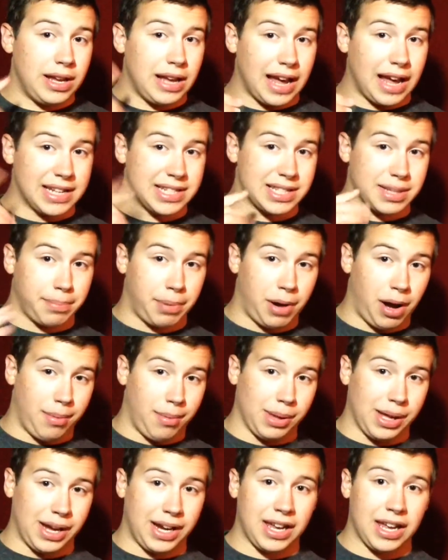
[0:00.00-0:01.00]
as the
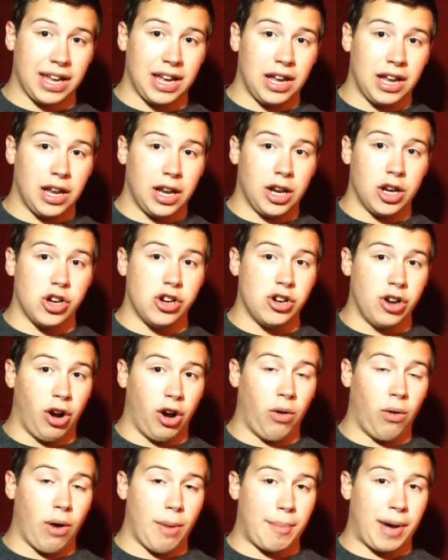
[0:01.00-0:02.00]
public
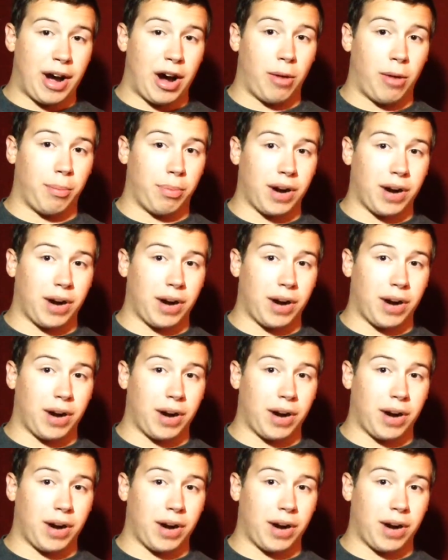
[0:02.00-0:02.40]
know about